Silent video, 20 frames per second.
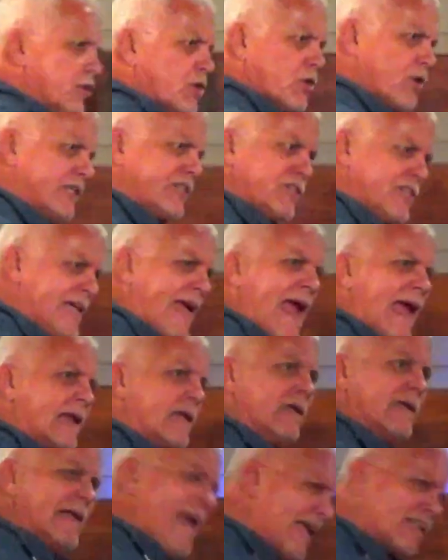
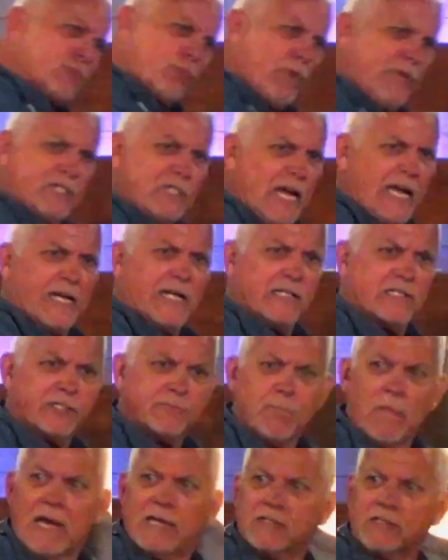Christianity. That's ridiculous
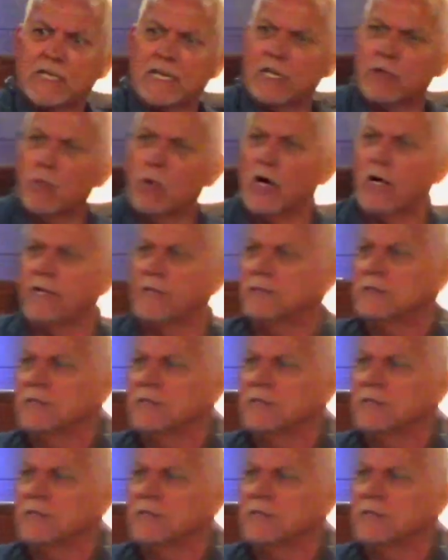mess anyway.